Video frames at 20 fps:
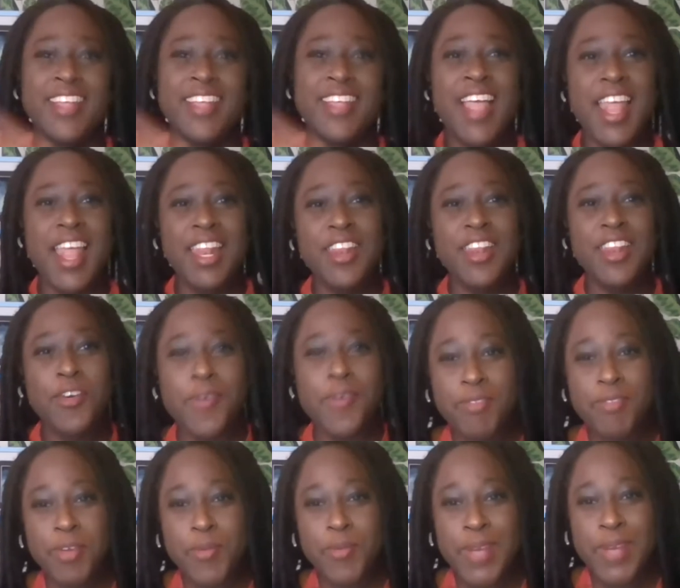Hello,
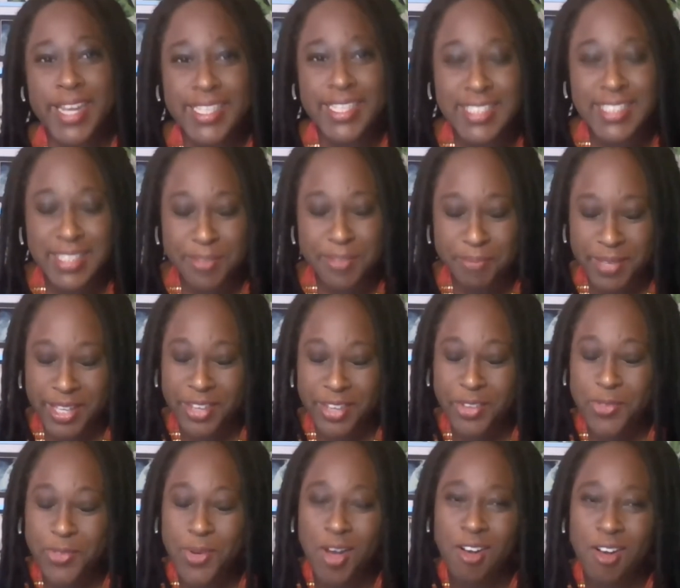everyone. Nice to meet
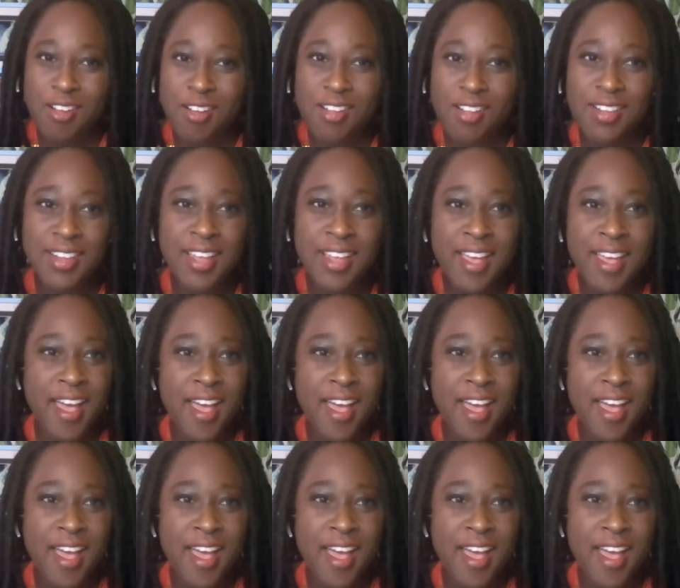you all.